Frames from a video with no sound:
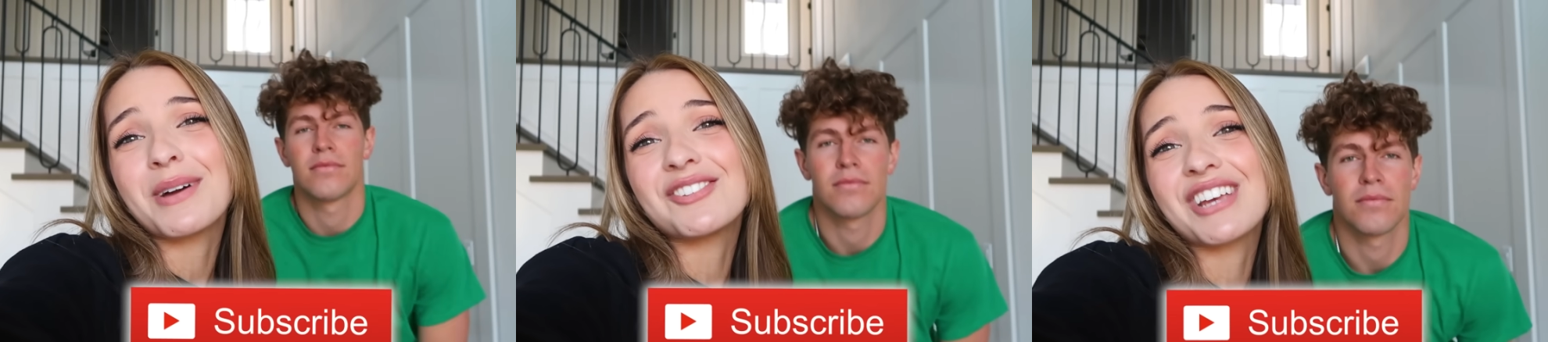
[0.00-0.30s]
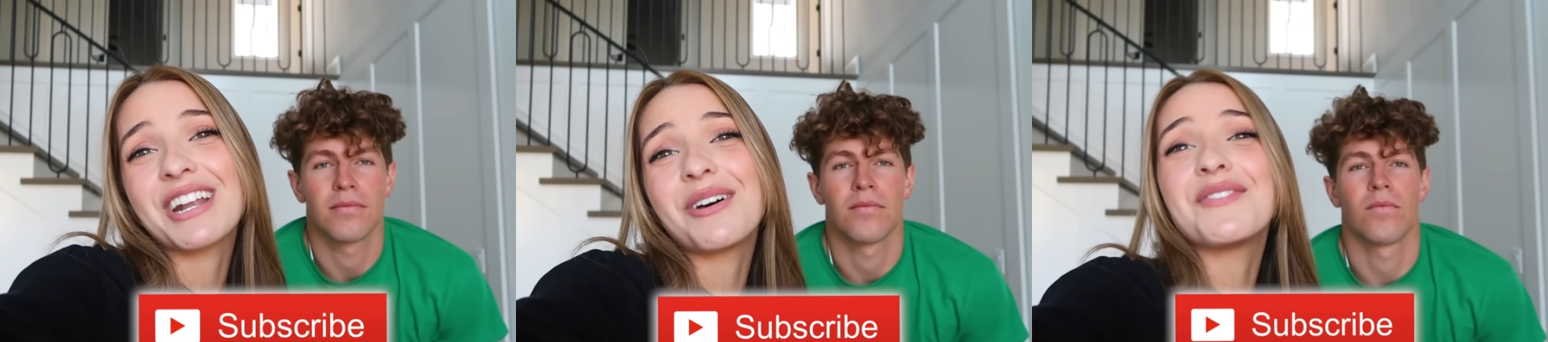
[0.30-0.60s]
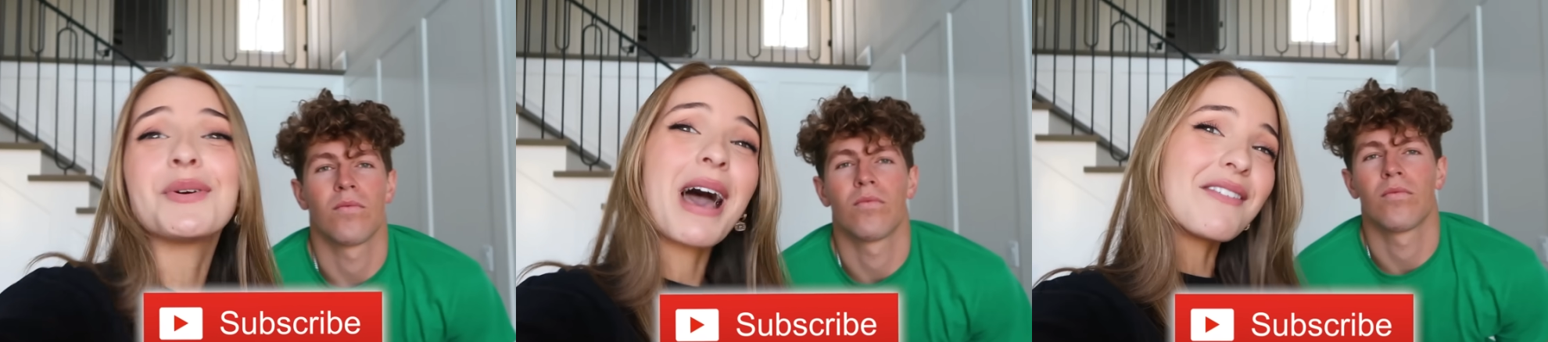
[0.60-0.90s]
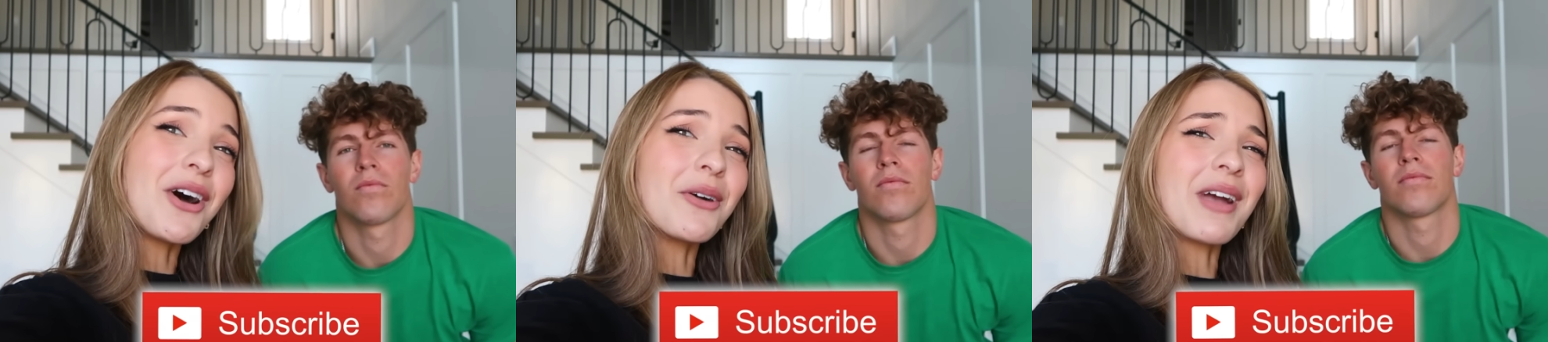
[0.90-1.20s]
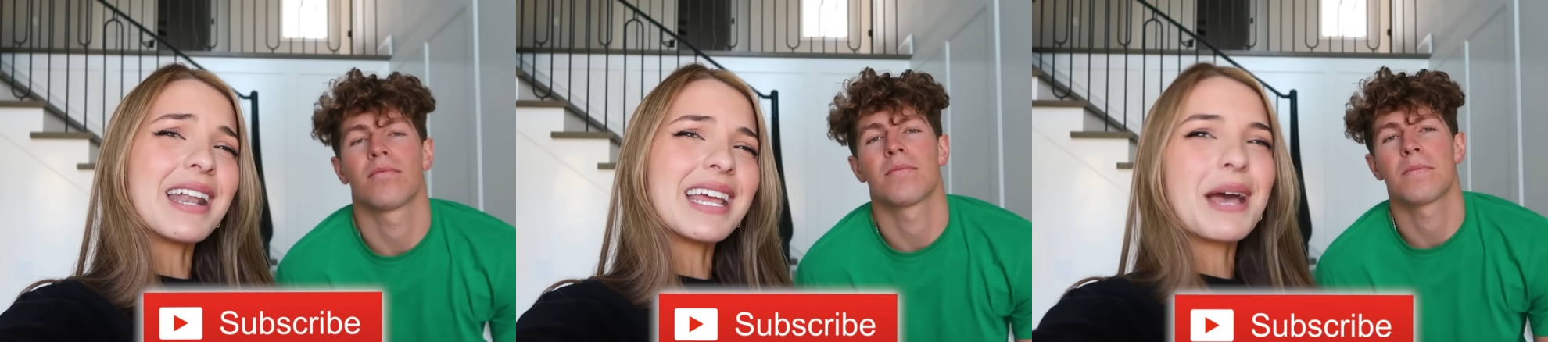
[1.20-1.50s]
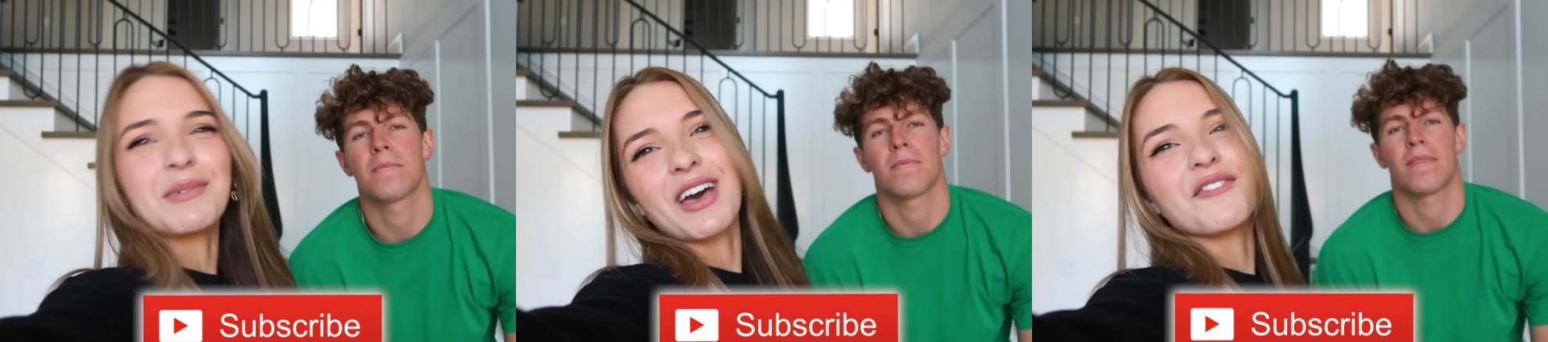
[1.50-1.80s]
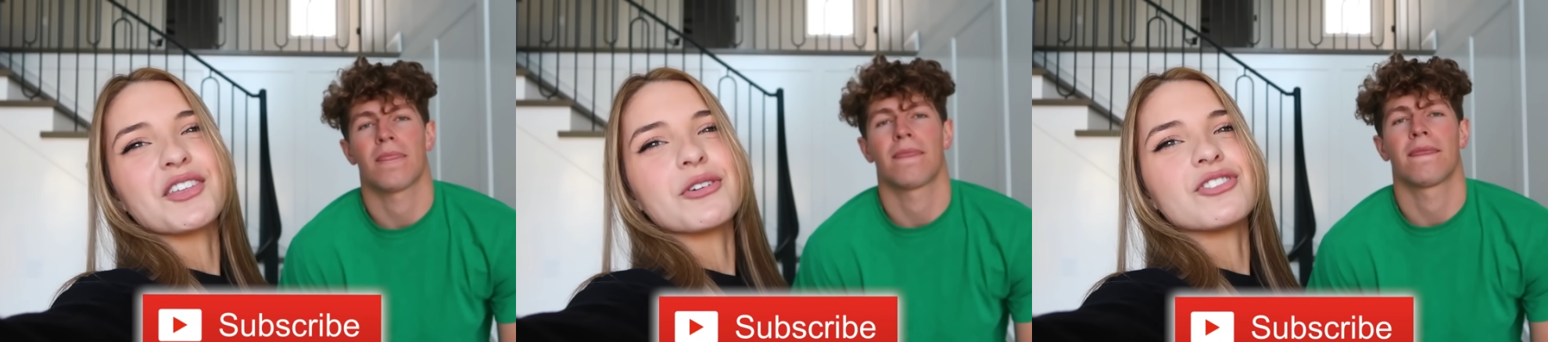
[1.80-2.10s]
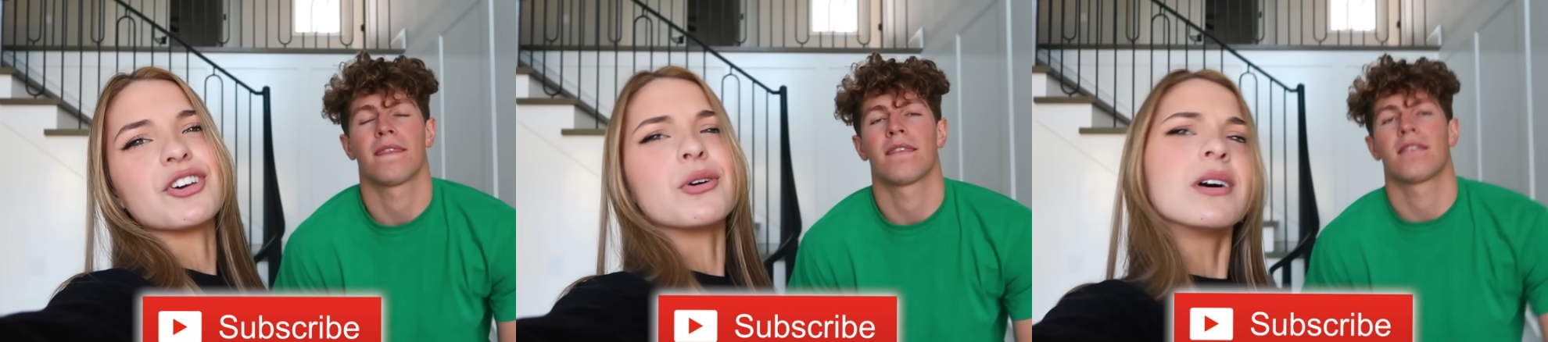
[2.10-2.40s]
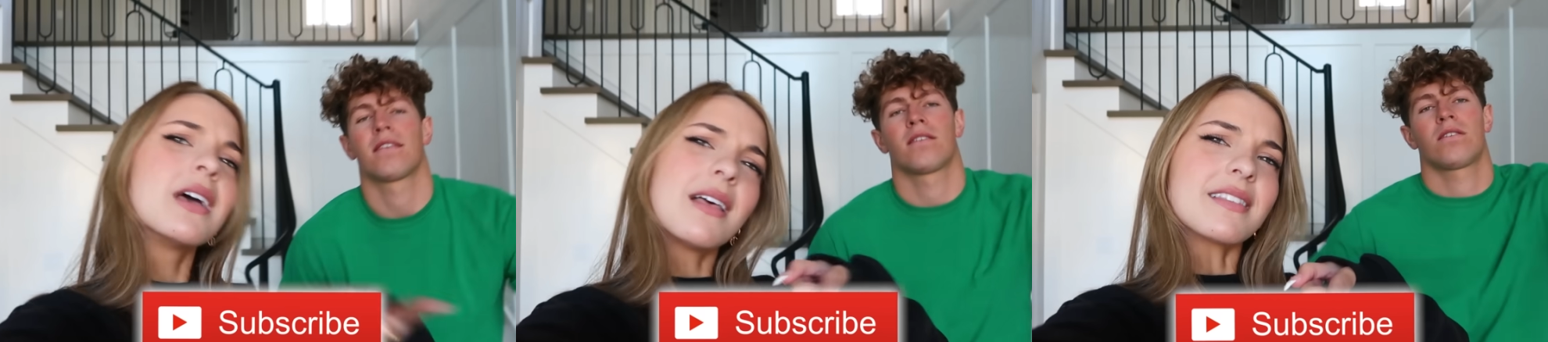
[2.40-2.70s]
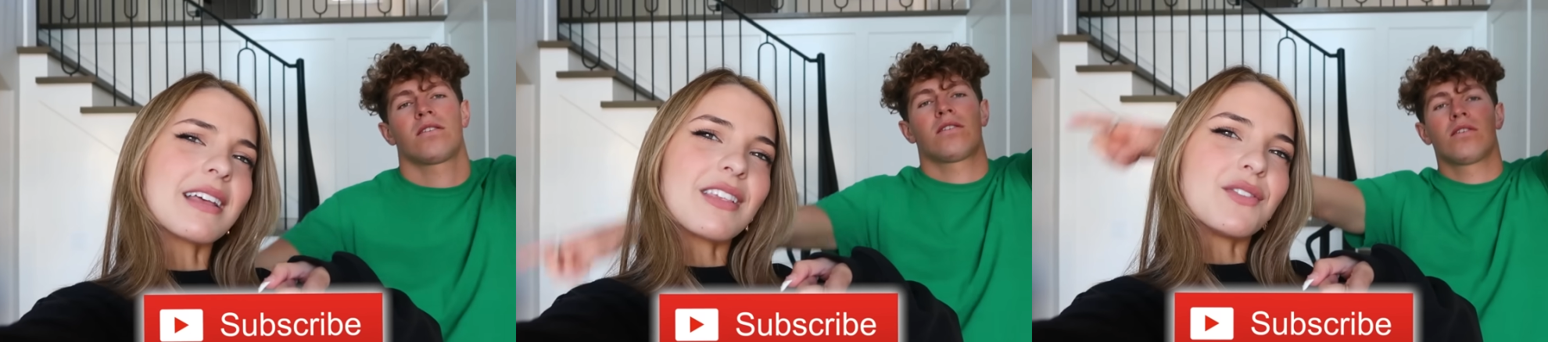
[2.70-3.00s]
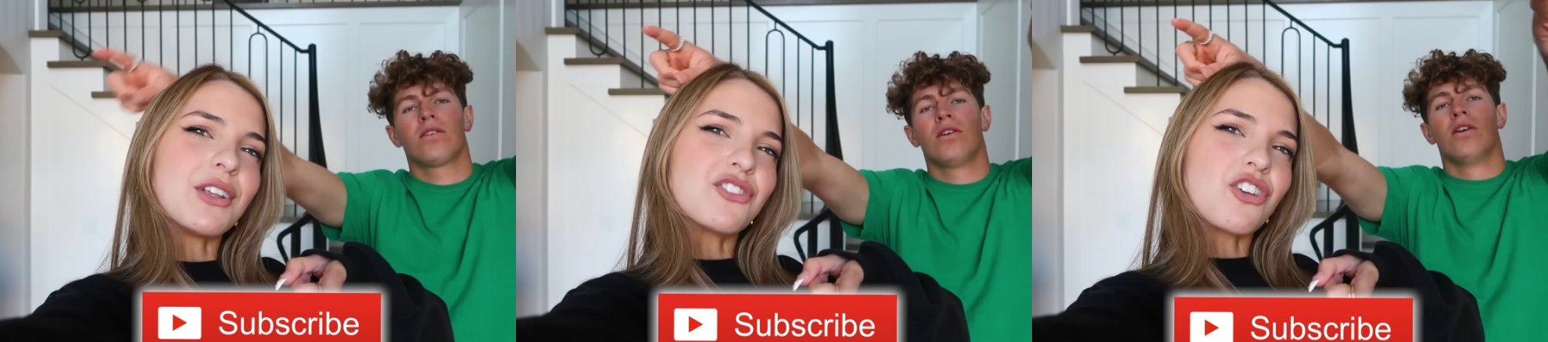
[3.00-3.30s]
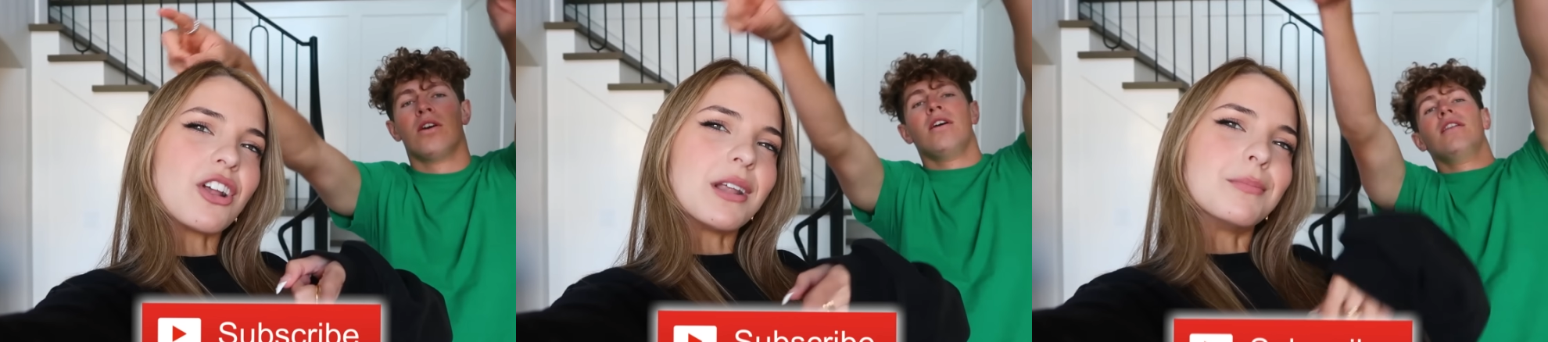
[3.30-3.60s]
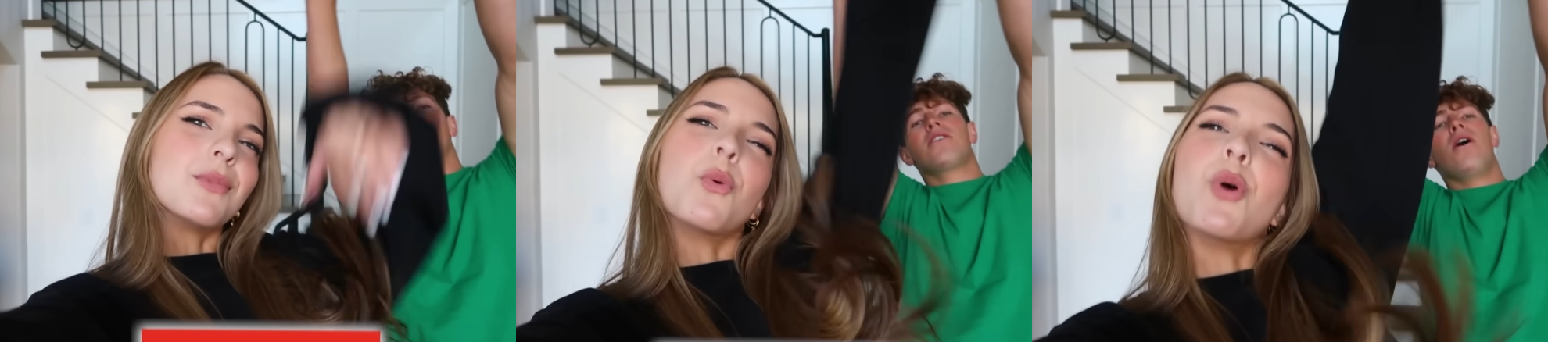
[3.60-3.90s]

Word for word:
Speaker 1: to my channel if you haven't already, and without further ado, let's get this video started. Let's